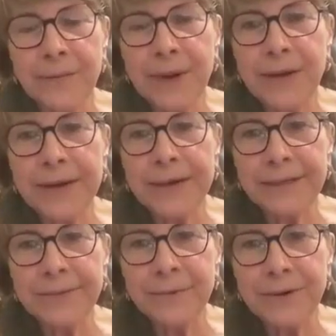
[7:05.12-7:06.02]

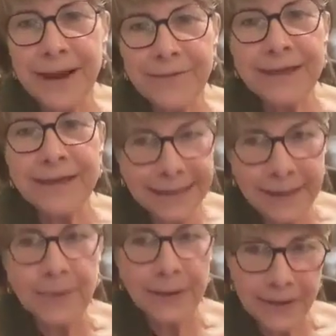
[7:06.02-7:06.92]
Americans were having
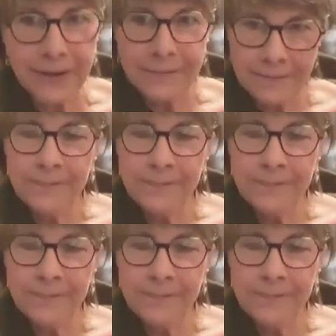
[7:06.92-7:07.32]
similar